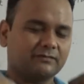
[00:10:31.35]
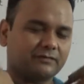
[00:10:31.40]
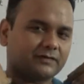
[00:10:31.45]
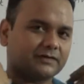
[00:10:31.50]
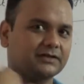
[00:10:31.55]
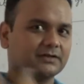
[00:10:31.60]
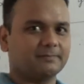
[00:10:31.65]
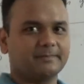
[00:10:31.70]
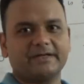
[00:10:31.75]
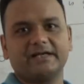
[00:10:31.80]

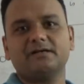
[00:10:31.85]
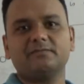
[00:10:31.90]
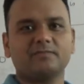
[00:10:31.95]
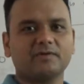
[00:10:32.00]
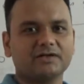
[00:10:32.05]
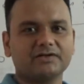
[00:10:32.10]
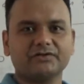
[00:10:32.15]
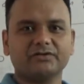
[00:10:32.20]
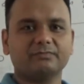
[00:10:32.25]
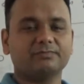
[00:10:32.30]
For the brain
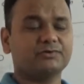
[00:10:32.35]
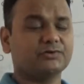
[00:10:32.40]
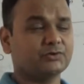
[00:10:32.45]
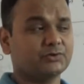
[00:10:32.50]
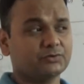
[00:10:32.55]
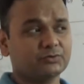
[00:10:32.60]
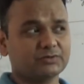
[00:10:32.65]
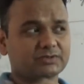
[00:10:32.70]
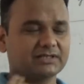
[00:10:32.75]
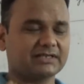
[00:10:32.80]
part, you have to
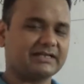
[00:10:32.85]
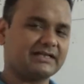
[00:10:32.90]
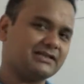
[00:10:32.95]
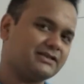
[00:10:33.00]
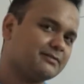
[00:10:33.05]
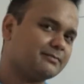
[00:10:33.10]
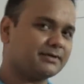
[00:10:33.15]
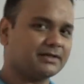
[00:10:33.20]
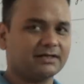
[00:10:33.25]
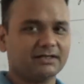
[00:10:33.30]
use an
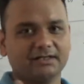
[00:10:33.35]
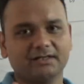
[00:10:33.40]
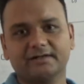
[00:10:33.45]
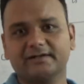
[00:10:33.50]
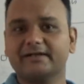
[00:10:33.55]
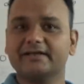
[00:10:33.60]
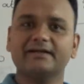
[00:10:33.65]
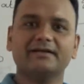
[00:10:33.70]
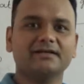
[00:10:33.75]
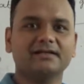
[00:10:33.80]

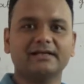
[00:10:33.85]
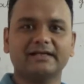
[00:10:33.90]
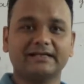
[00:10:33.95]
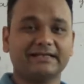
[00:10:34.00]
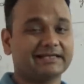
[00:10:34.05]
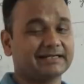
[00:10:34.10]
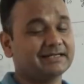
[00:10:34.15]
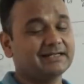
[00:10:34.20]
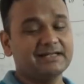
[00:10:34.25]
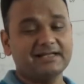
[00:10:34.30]
algebra, real,
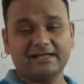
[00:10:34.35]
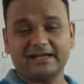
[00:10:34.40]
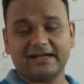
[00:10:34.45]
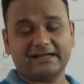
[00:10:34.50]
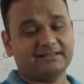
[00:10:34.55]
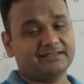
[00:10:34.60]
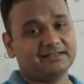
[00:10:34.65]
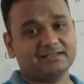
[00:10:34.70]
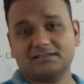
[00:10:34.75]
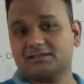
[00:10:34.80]

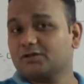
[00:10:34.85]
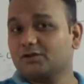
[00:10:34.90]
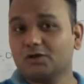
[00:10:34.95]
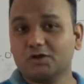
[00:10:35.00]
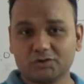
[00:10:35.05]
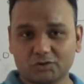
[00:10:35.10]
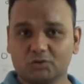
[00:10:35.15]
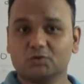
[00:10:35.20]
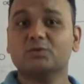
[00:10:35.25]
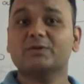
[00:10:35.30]
and that's
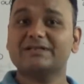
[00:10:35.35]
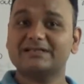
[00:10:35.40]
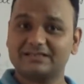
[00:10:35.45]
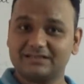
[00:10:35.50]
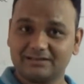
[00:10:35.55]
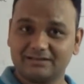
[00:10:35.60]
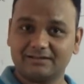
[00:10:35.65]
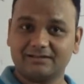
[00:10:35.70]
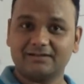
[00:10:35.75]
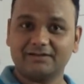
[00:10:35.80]
not so
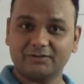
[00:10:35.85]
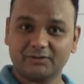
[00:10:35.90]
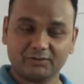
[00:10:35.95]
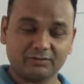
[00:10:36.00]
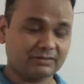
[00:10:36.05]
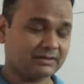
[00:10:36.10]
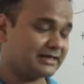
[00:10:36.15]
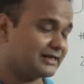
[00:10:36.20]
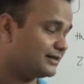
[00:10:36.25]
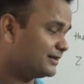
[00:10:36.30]
easy. You
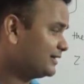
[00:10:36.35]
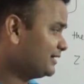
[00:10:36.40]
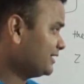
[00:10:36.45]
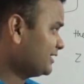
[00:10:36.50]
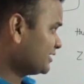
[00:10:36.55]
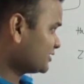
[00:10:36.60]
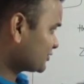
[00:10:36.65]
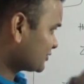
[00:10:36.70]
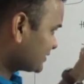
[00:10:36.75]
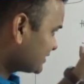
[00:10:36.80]
know that.
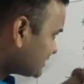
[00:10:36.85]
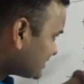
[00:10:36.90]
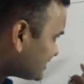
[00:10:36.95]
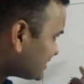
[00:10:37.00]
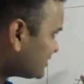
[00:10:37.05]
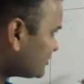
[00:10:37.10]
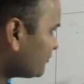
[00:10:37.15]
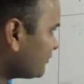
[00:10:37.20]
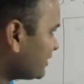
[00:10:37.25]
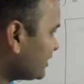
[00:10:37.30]
So
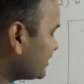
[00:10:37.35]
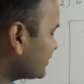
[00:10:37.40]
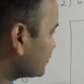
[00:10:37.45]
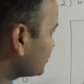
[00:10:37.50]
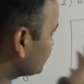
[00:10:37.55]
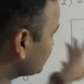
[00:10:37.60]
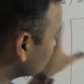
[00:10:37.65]
this is the way to